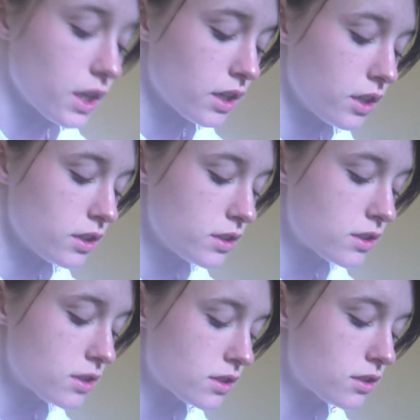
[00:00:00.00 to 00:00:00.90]

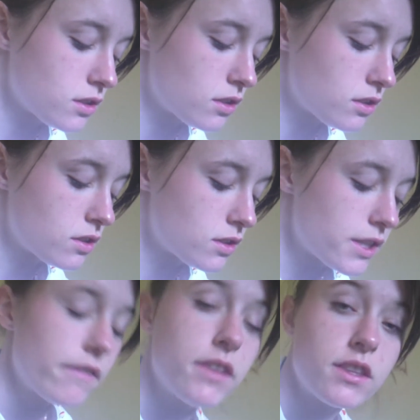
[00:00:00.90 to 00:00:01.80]
is
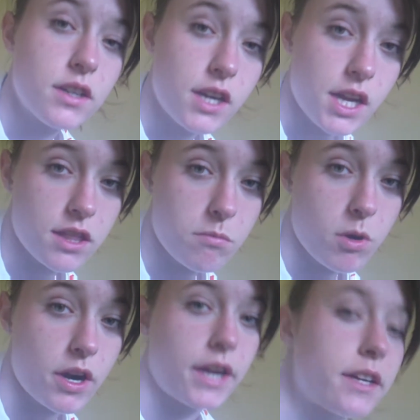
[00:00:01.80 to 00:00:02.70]
7:30 in the
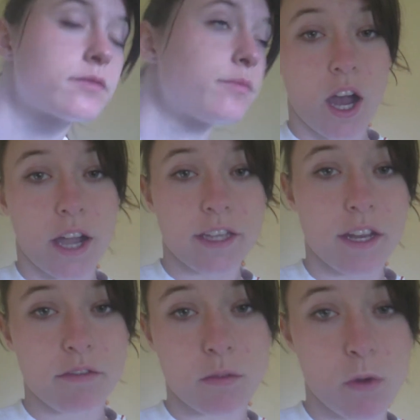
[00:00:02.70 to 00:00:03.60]
morning. I
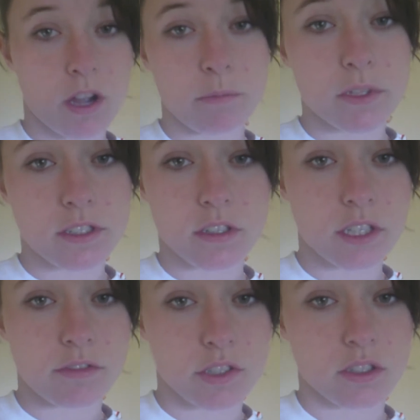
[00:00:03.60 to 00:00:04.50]
never woke up this
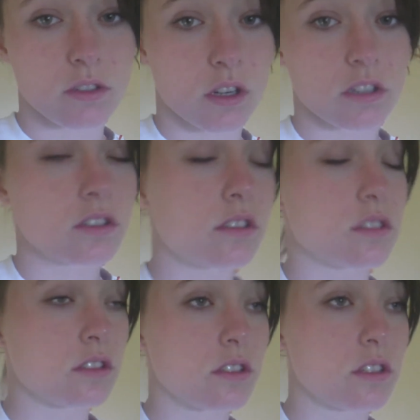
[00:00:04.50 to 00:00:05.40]
early for school.
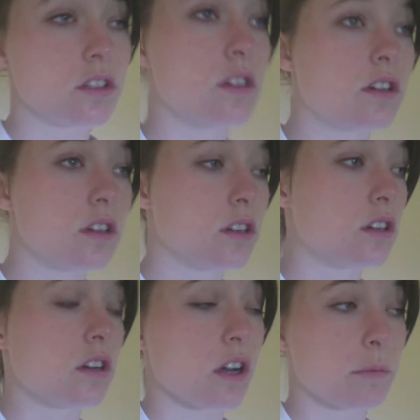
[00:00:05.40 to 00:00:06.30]

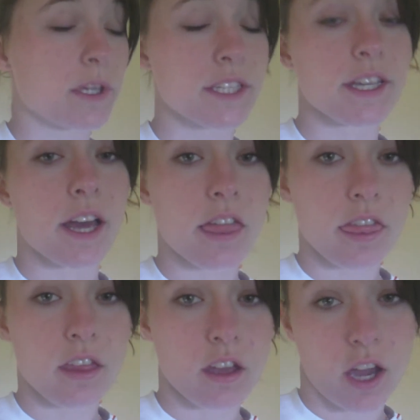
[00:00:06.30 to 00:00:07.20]
I'm like death.
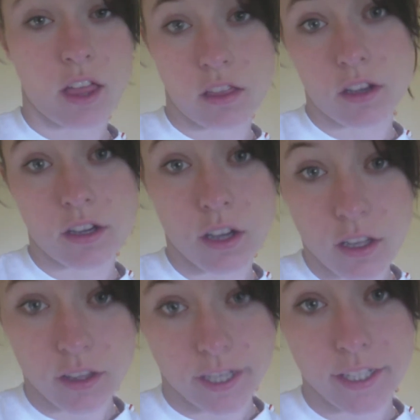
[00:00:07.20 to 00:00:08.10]
I look
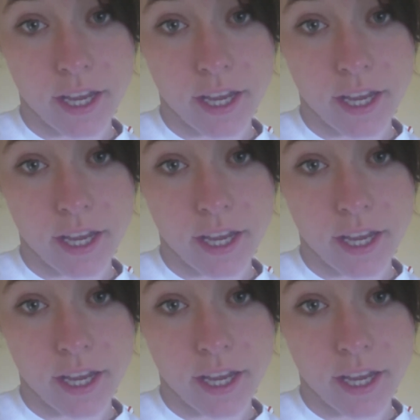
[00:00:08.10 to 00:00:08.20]
like